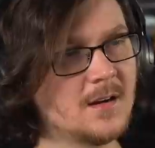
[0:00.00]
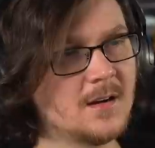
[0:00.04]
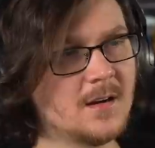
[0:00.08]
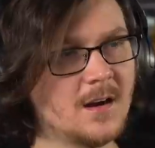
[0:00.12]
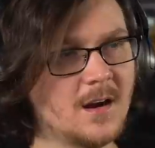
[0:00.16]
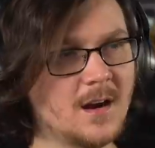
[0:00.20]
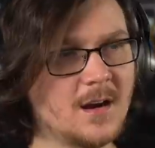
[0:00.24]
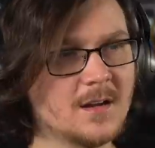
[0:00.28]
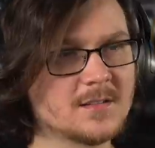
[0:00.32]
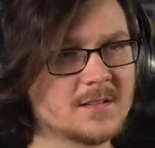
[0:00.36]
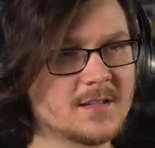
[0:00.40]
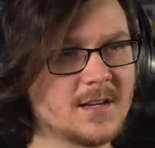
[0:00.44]

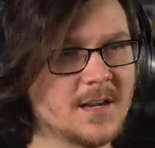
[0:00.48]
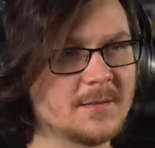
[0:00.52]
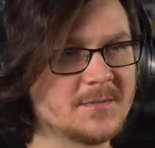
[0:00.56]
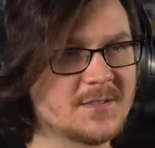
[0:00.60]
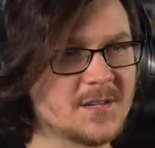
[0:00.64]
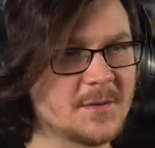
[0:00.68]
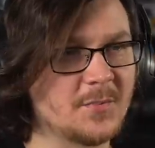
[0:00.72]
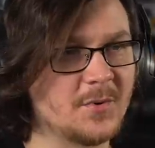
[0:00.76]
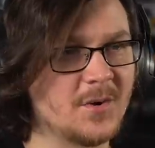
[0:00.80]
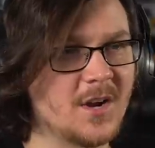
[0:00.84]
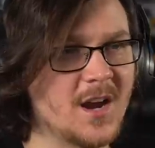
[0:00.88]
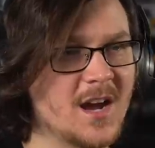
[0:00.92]
Honestly, I'm
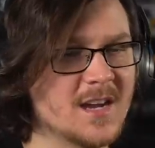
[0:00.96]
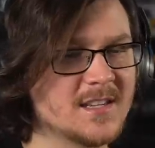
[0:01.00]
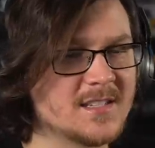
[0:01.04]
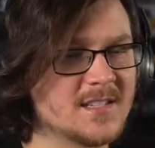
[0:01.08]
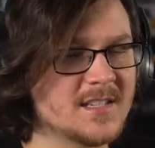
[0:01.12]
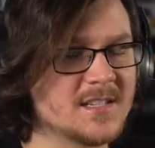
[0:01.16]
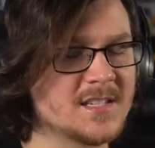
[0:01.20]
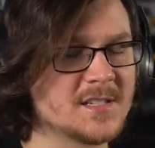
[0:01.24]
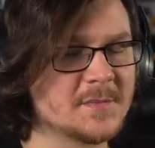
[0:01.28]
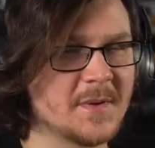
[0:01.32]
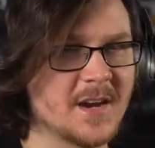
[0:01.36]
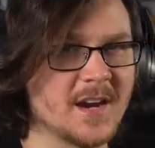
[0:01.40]
surprised
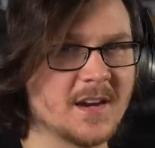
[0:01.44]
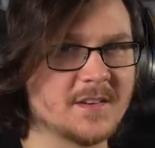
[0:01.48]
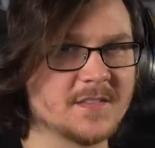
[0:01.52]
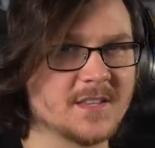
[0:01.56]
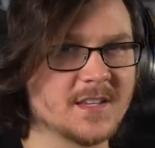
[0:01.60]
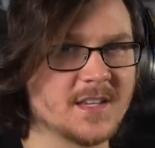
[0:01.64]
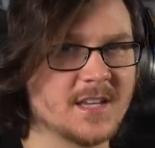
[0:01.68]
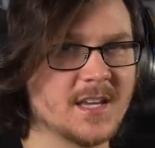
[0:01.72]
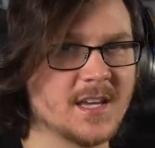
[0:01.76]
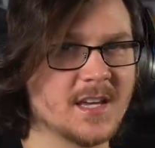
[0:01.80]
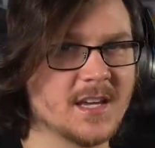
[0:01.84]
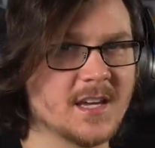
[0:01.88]
he spared
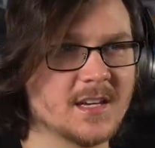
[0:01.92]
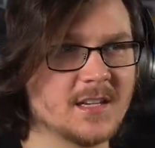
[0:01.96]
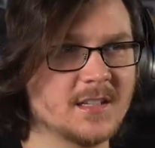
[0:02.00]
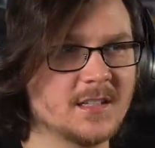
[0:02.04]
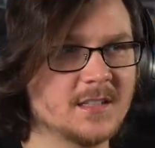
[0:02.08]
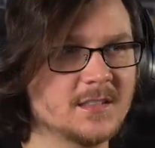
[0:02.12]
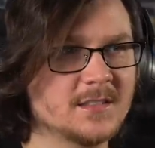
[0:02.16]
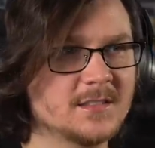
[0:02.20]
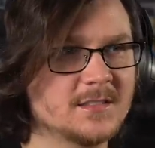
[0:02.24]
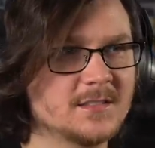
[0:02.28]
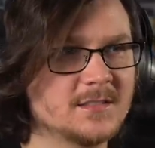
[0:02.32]
the kid.